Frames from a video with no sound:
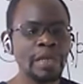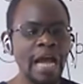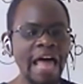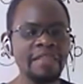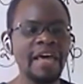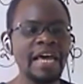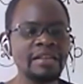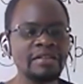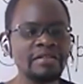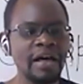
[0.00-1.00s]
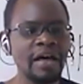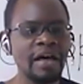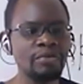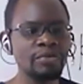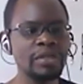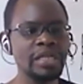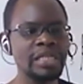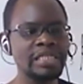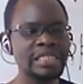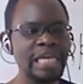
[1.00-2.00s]
and then
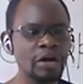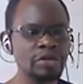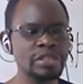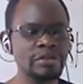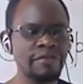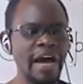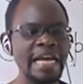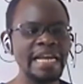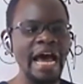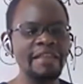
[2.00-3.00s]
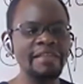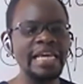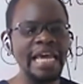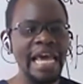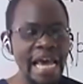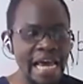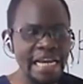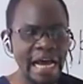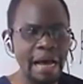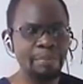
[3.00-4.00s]
these cells divide and they
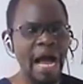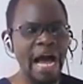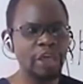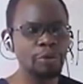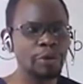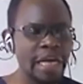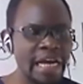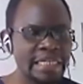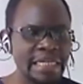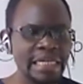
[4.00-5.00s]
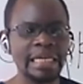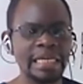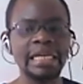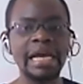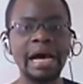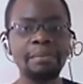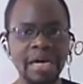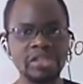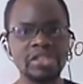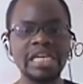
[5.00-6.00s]
end up accumulating in
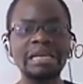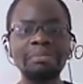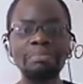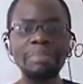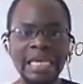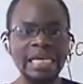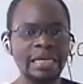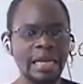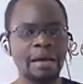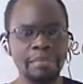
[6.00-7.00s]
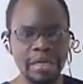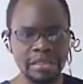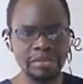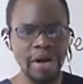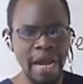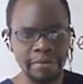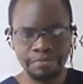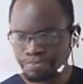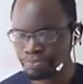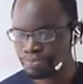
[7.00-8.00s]
numbers, in big numbers, right?
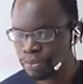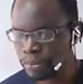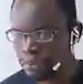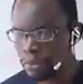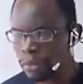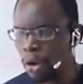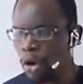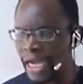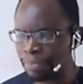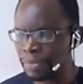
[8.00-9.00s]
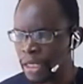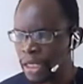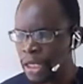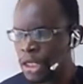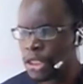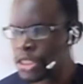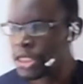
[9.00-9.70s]
Okay. So